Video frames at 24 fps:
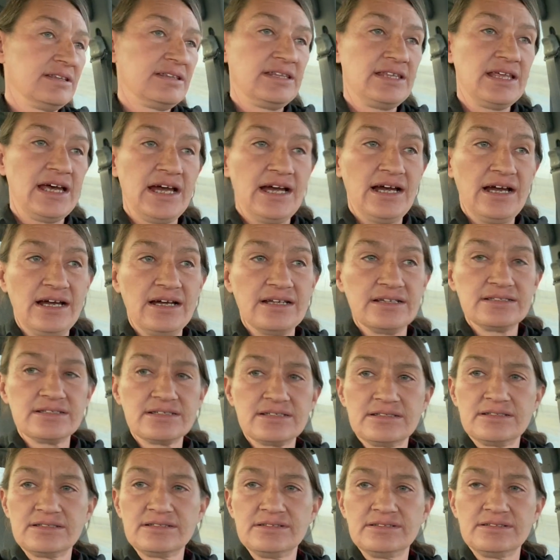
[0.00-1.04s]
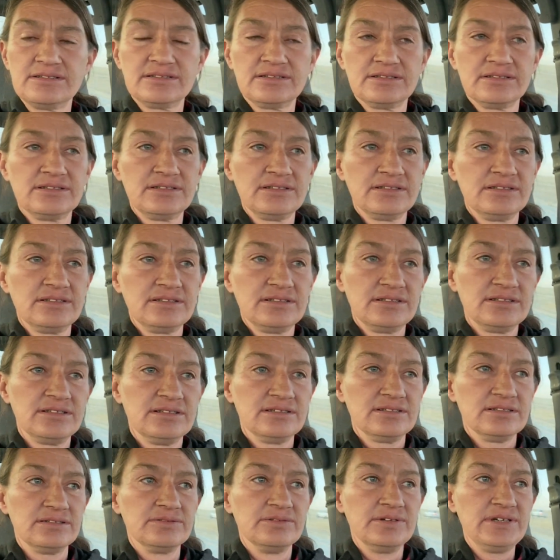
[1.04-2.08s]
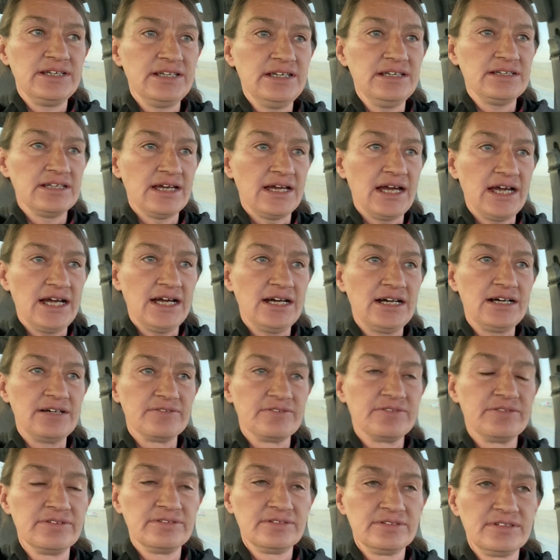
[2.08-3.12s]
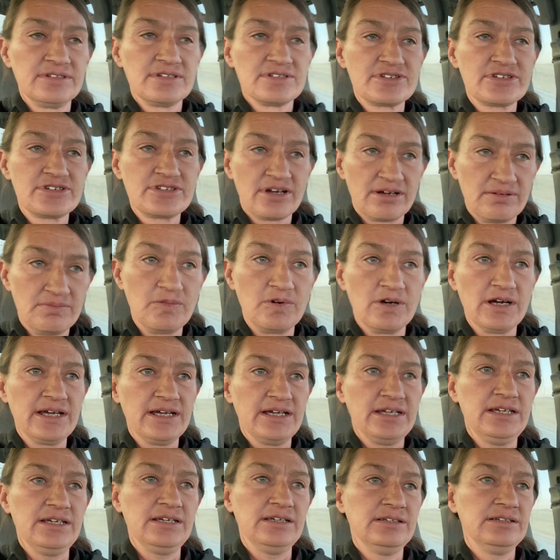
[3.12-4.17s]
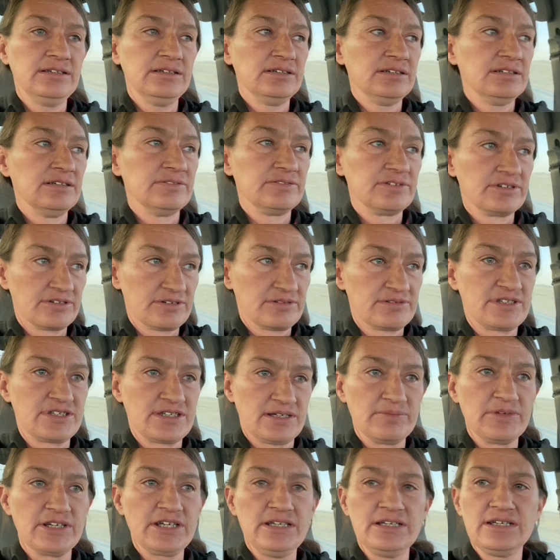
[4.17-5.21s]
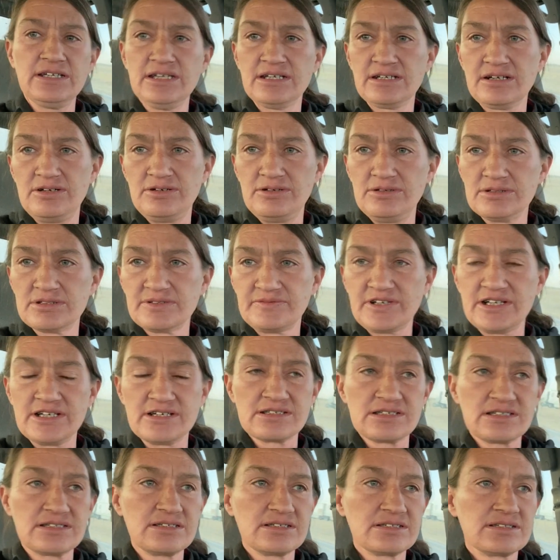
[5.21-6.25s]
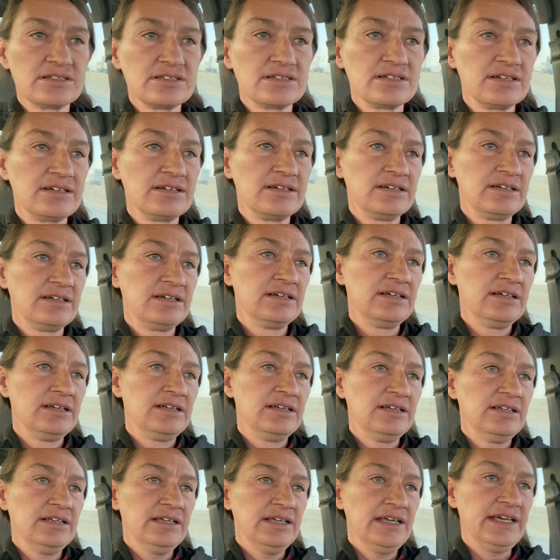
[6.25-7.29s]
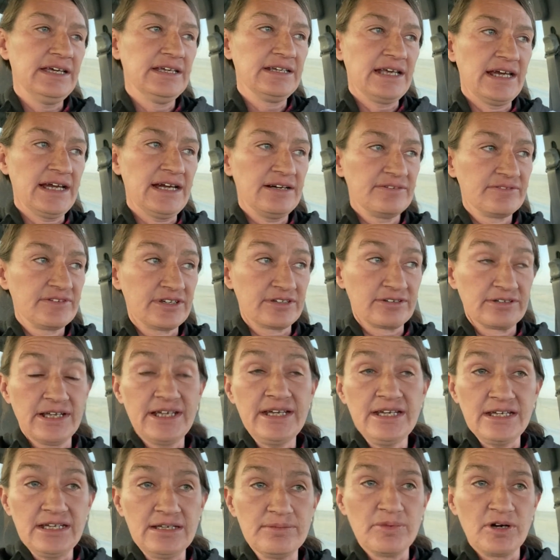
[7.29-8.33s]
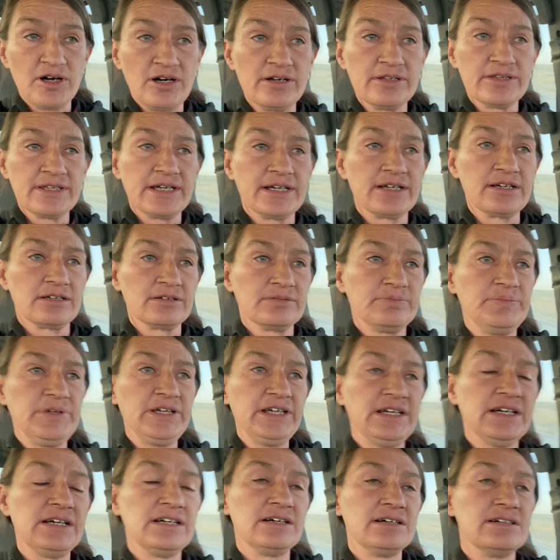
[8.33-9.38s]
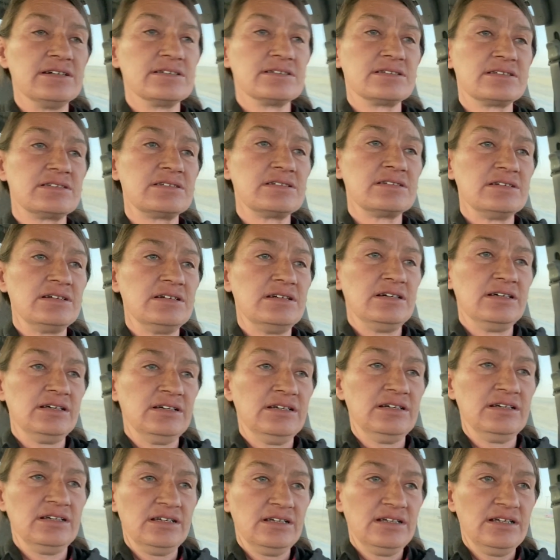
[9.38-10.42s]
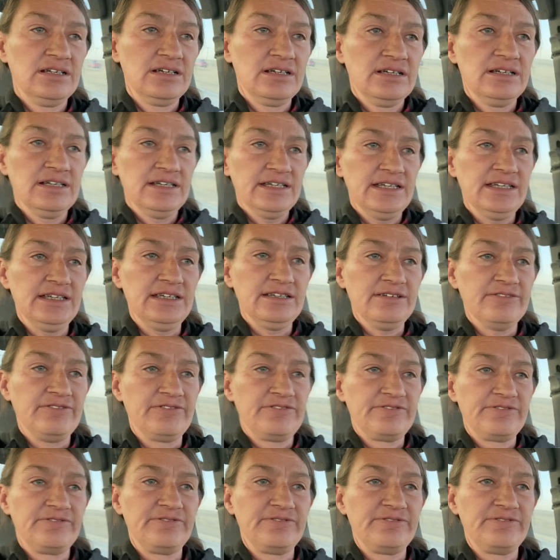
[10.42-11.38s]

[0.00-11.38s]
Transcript: that we need to have some way for somebody to get a hold of us and have their name on there, because if